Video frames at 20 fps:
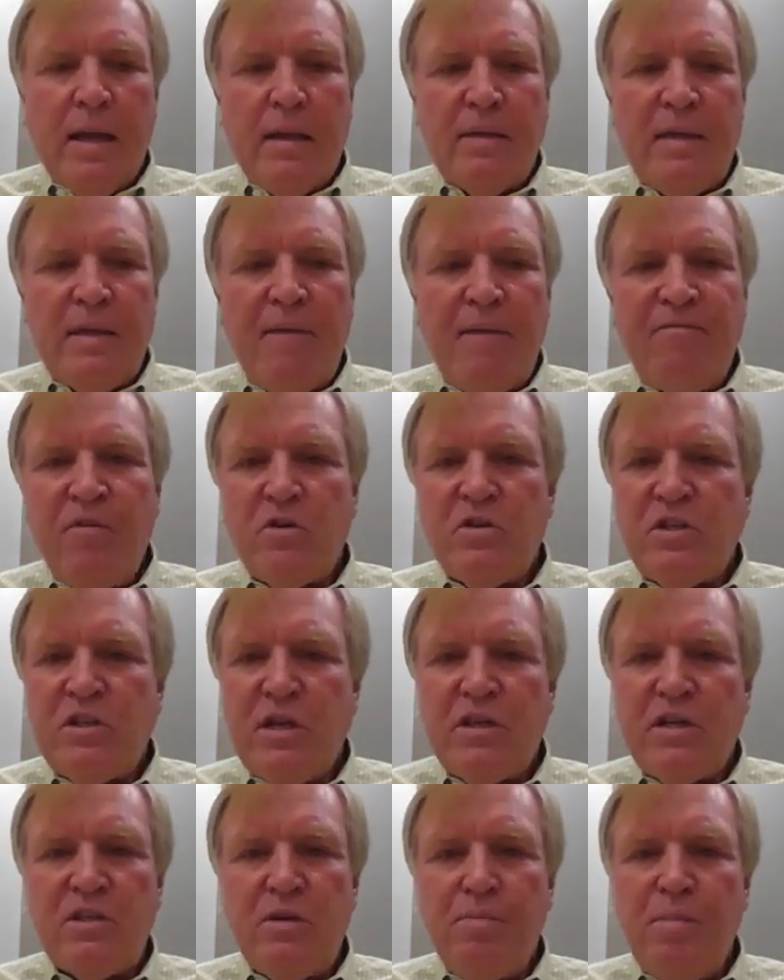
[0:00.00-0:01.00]
That verse
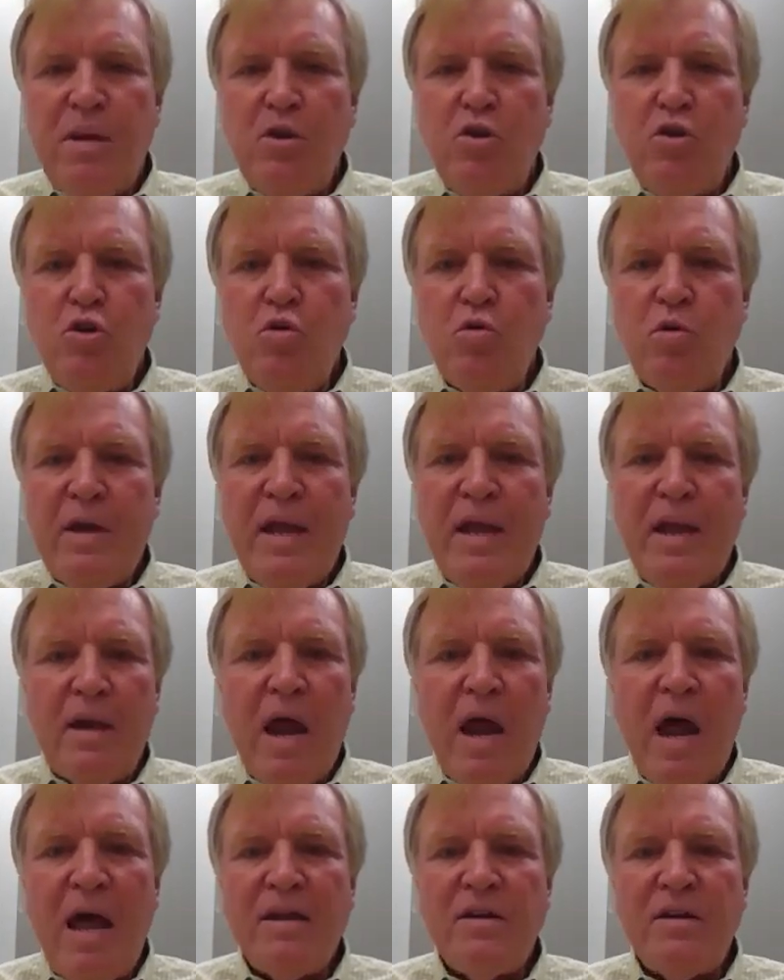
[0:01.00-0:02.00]
says to me, you
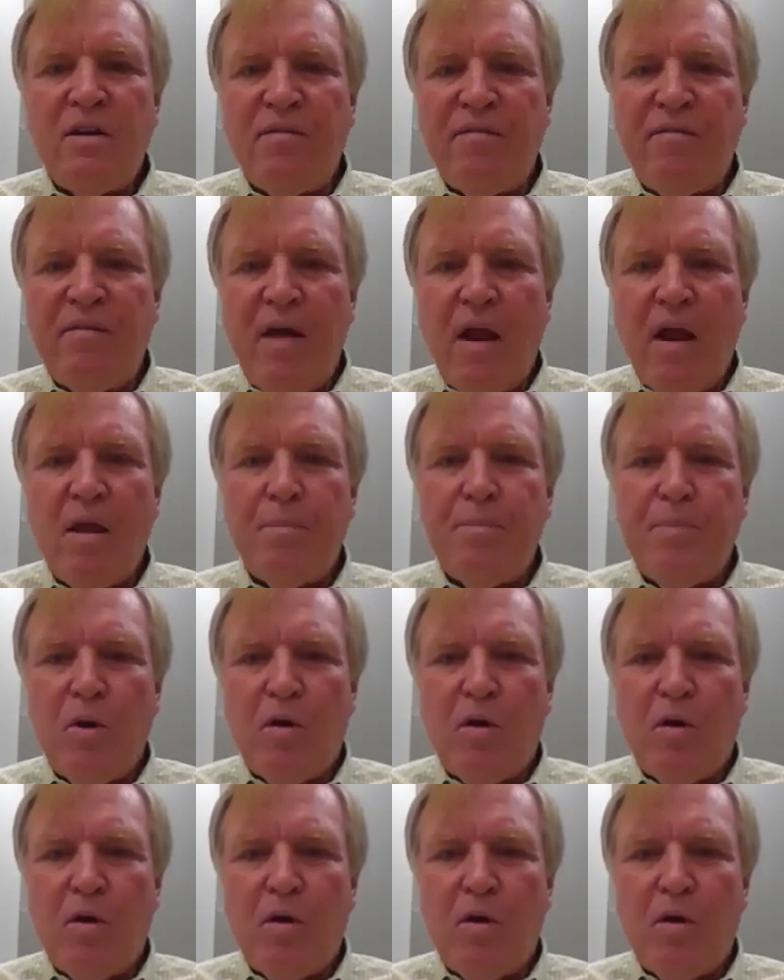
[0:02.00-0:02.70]
cannot develop